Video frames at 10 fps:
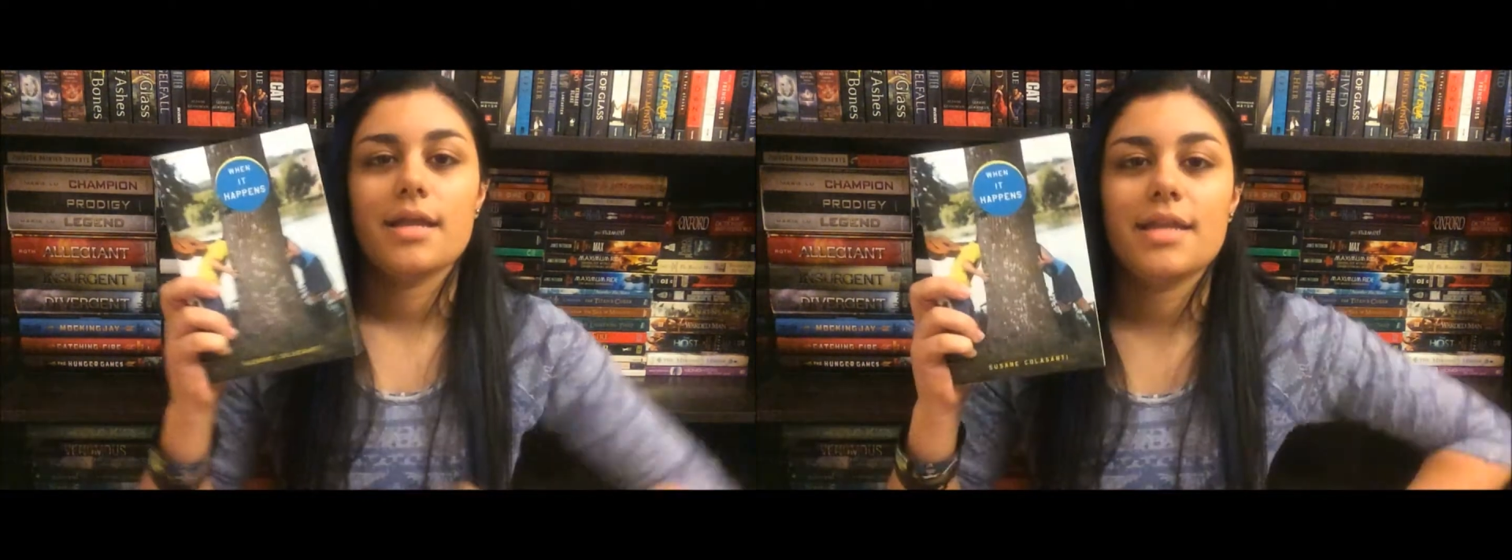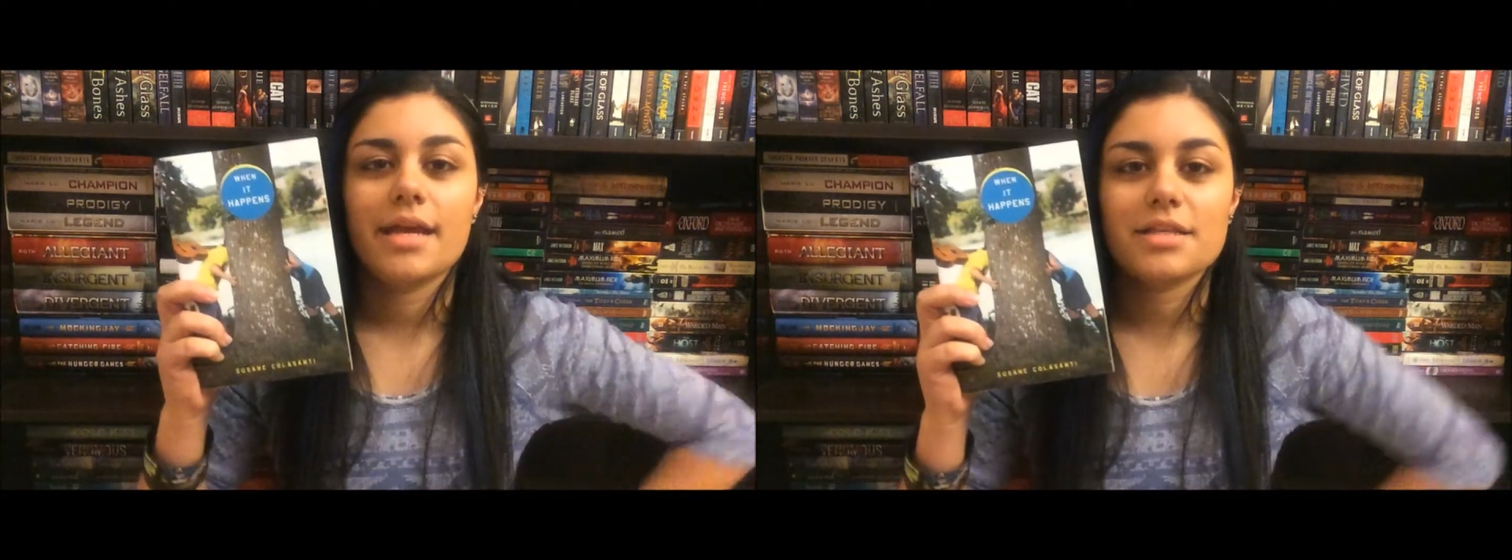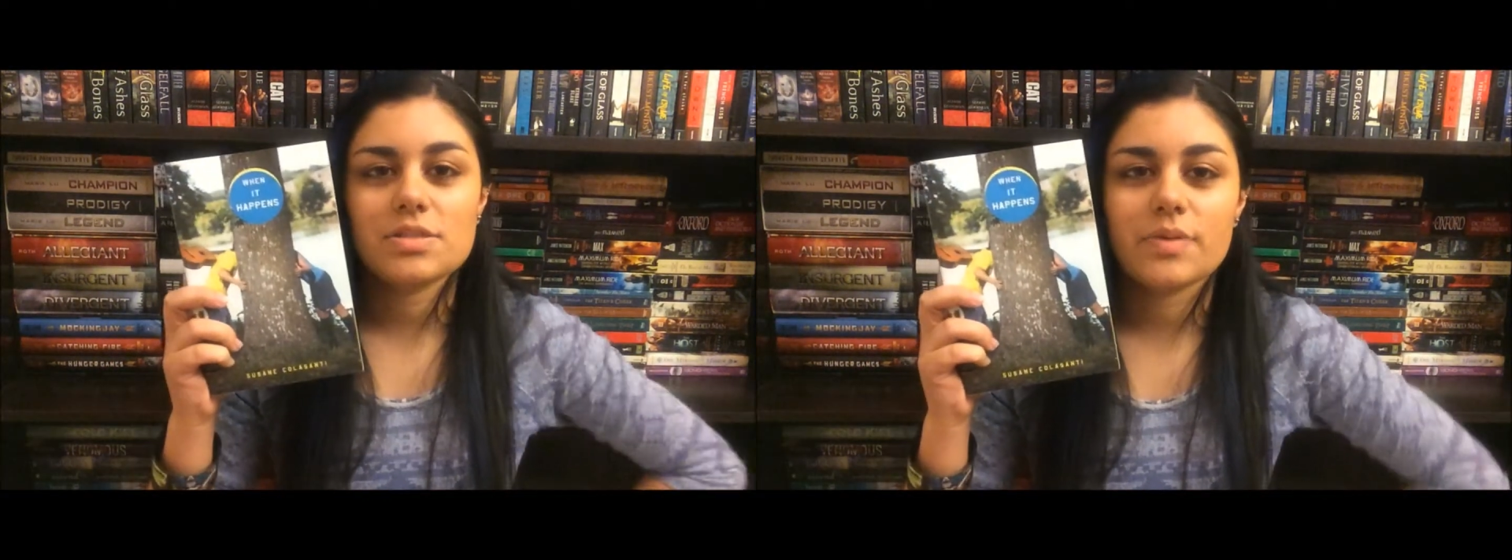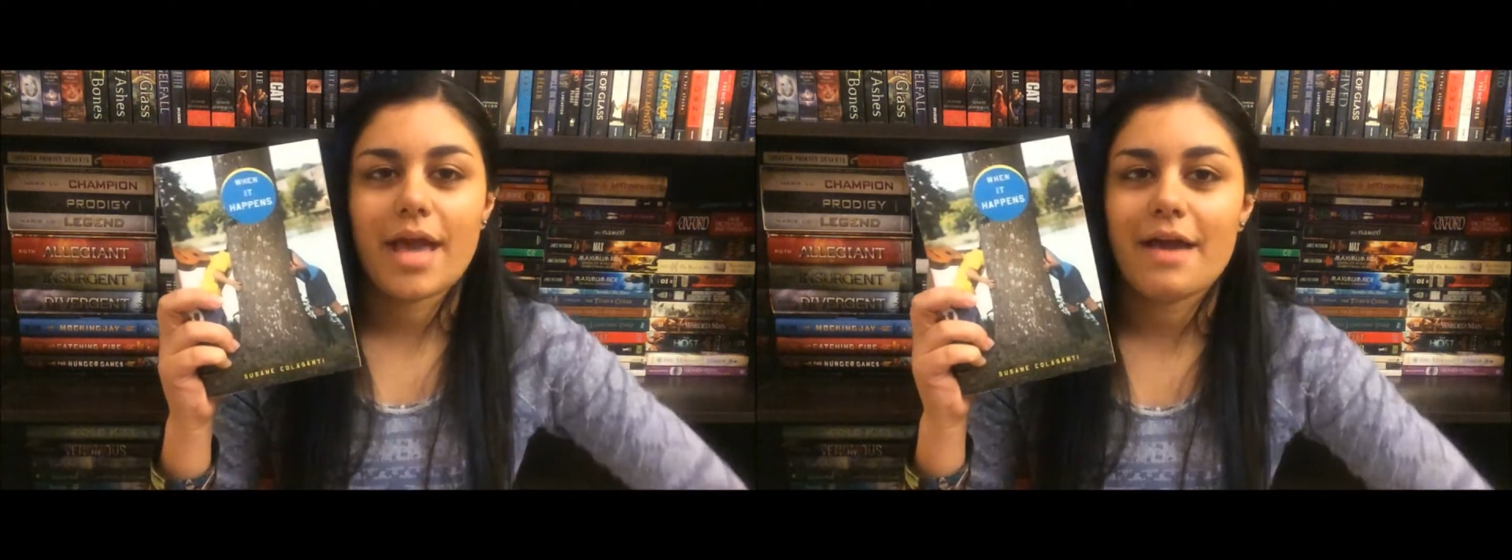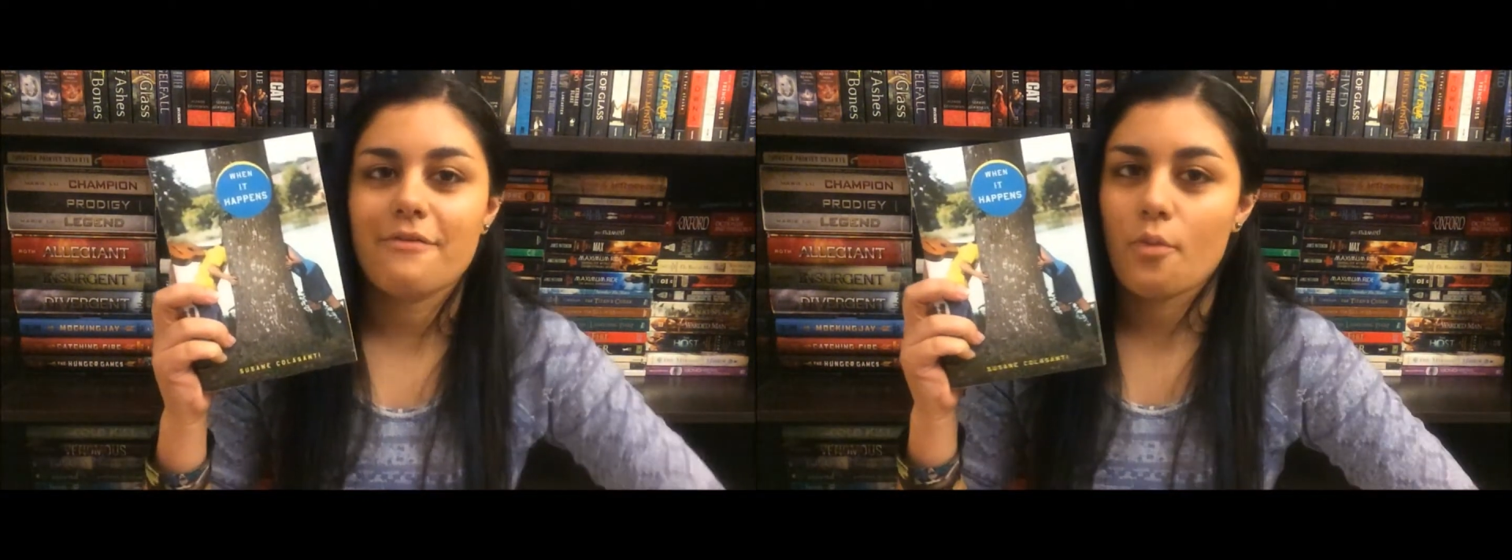Next we
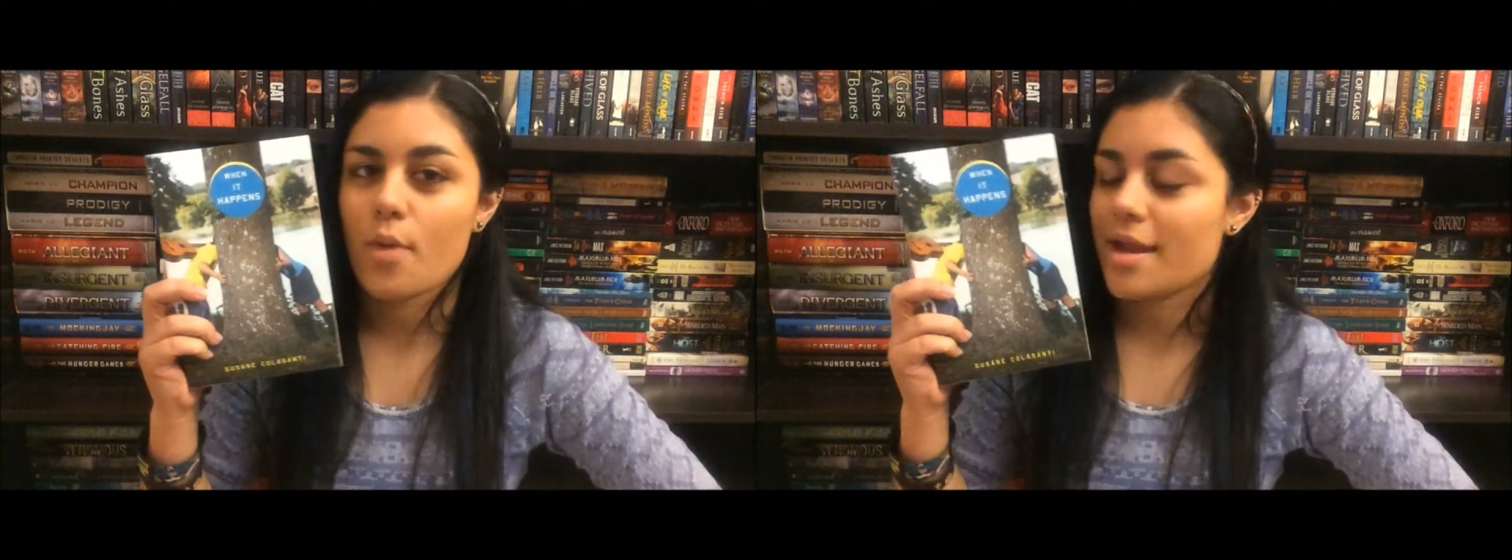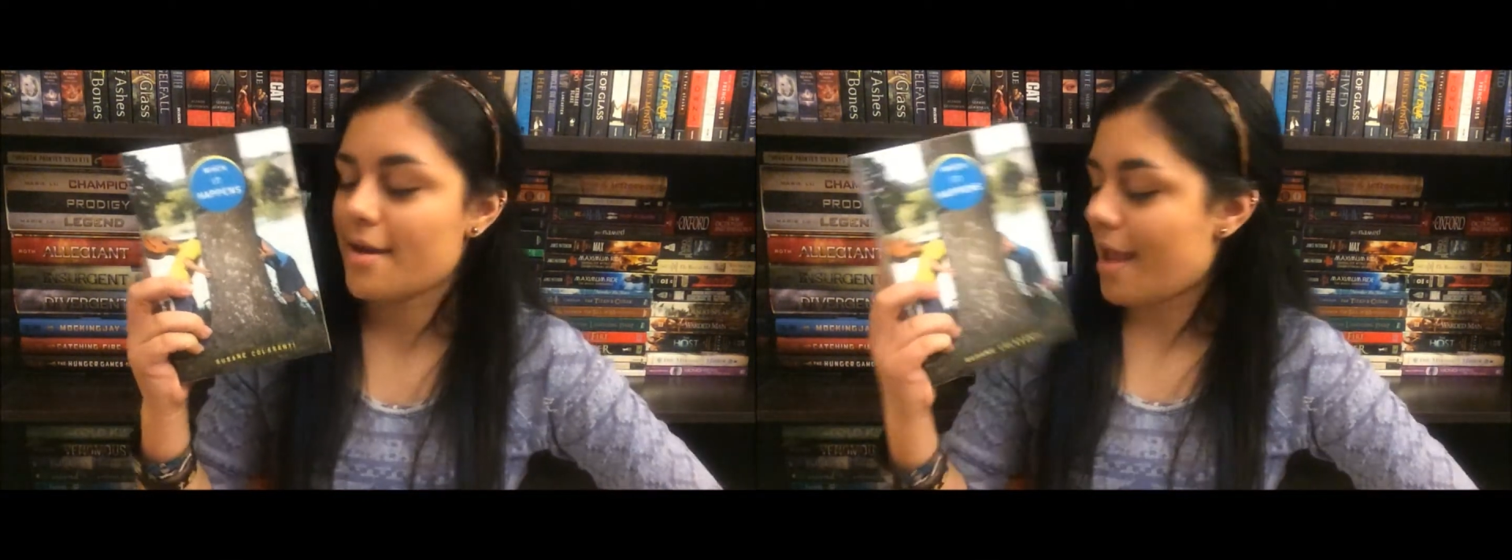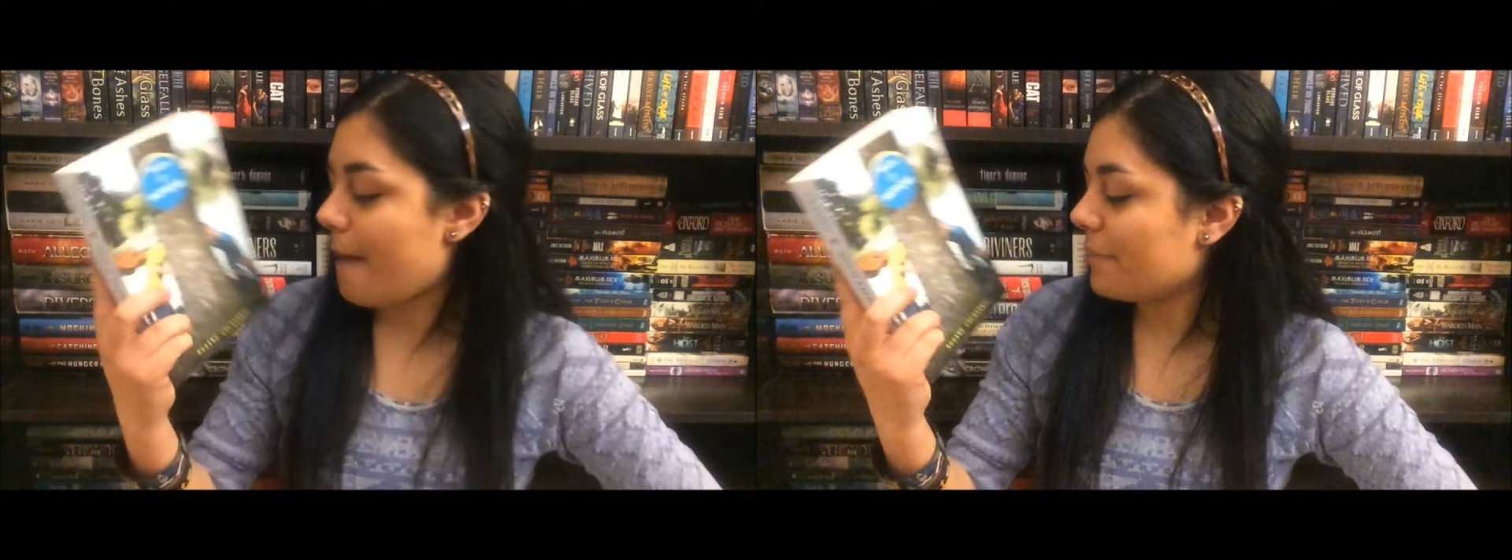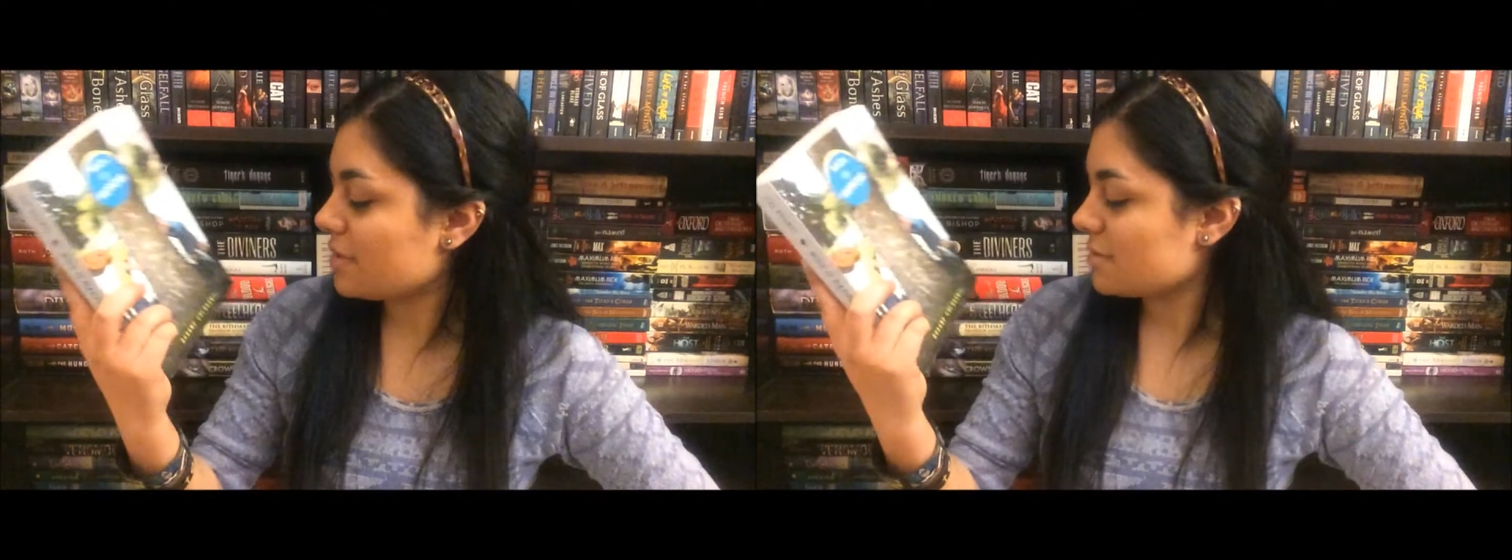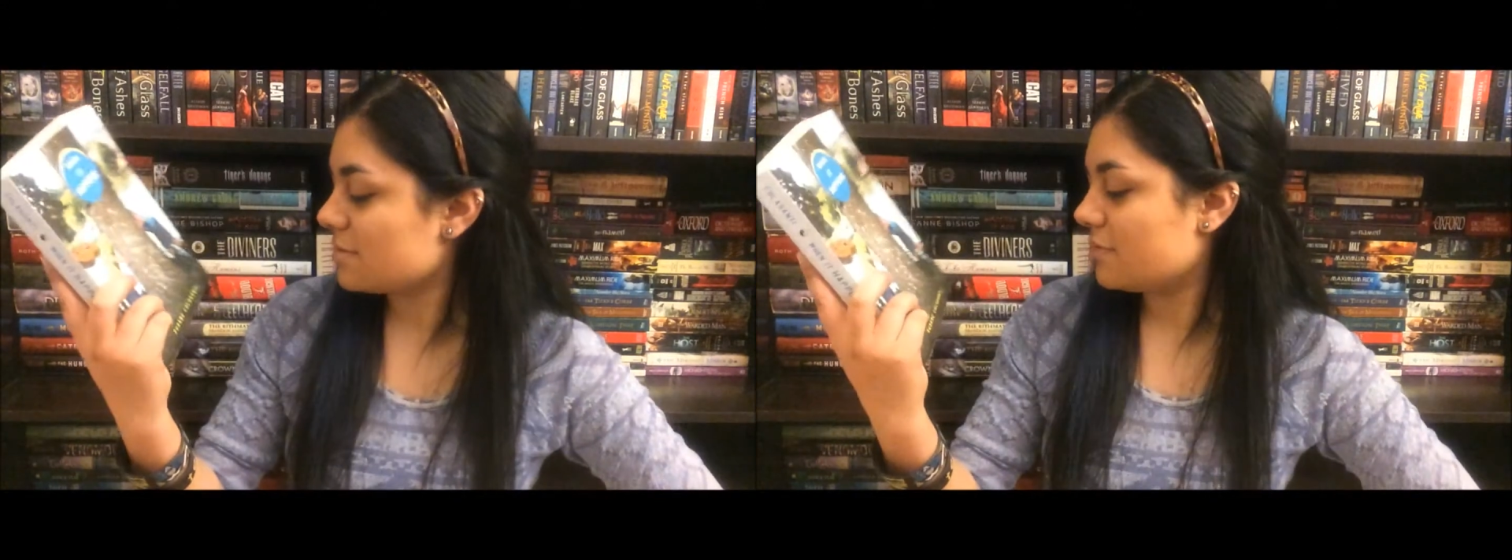have When It
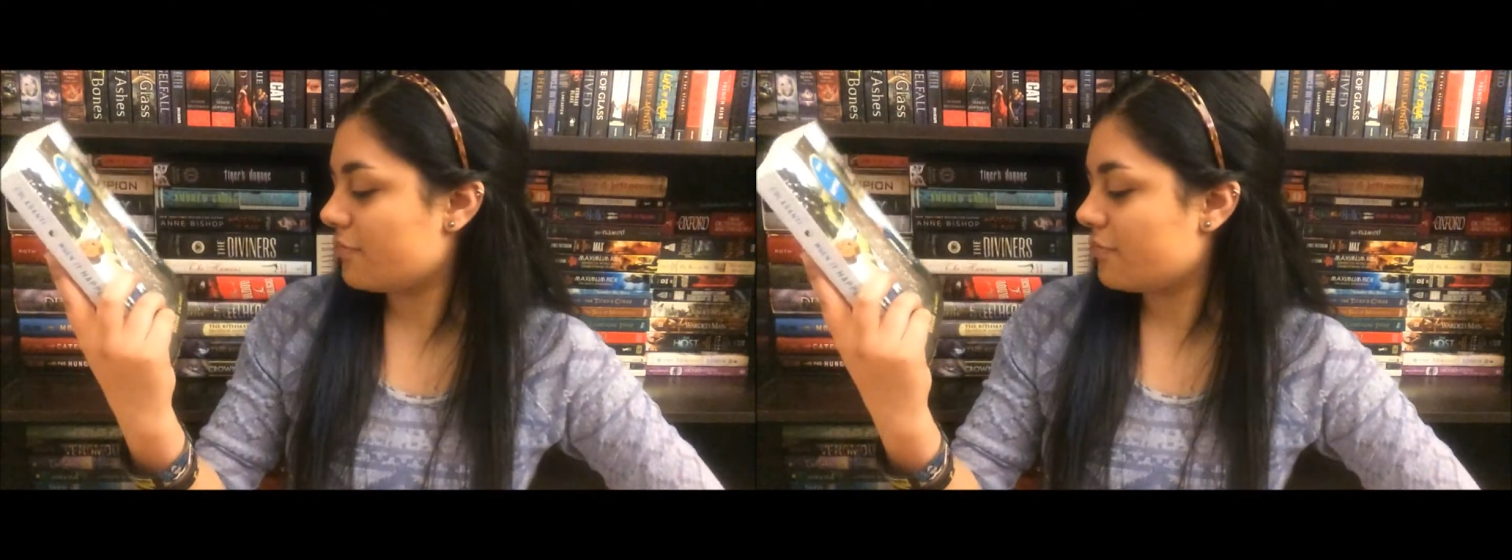Happens